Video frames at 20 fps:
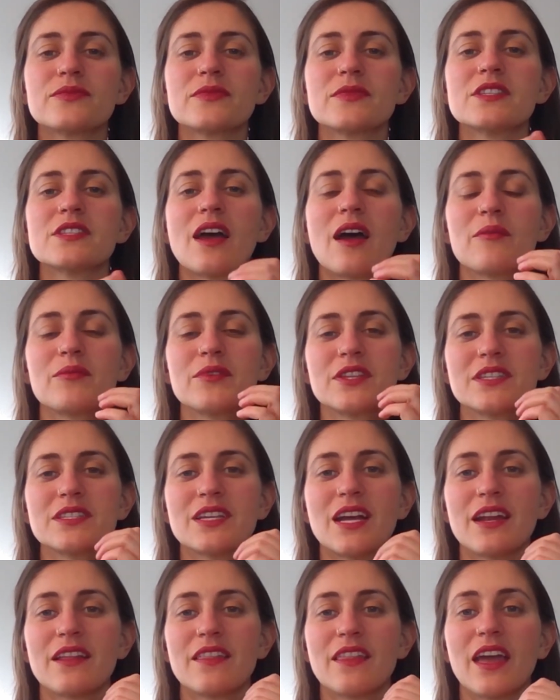Tapping the
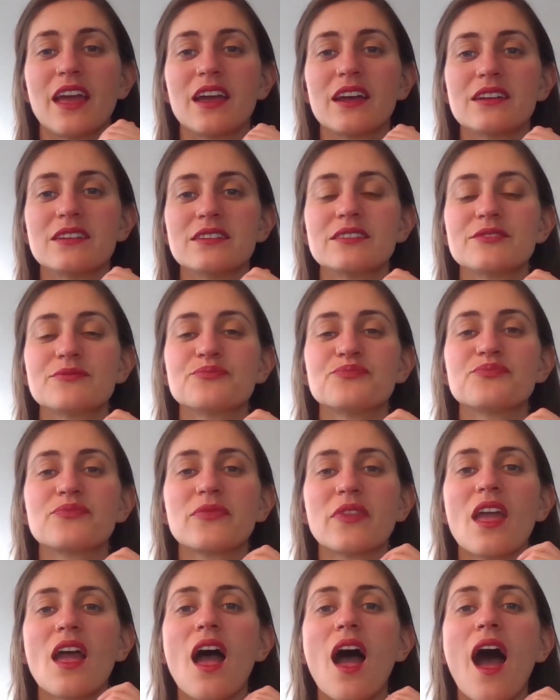side of the hand.
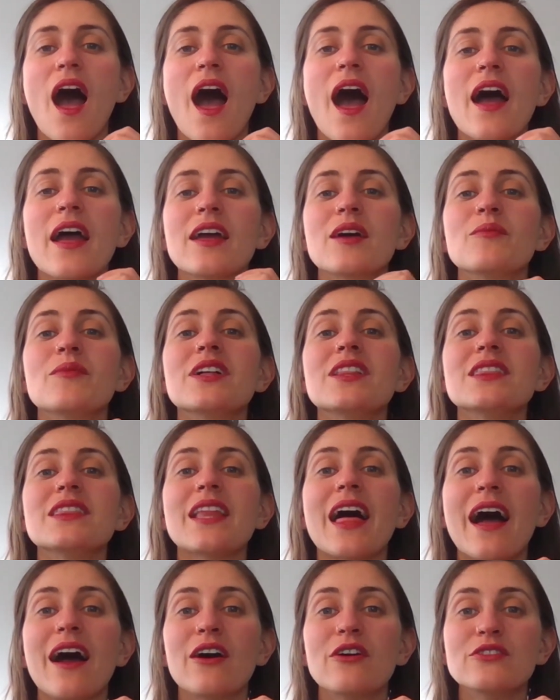I am
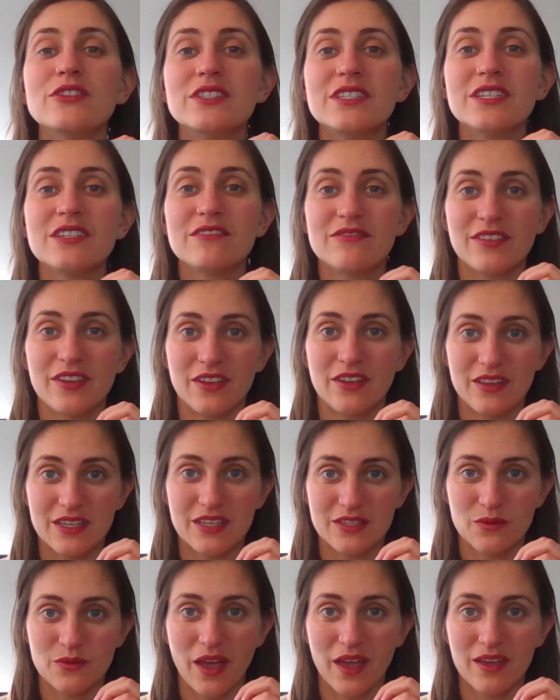allowed to feel this
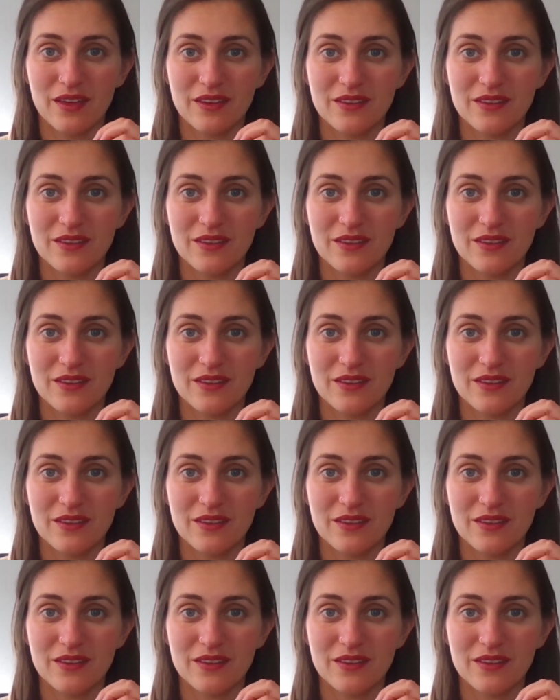way.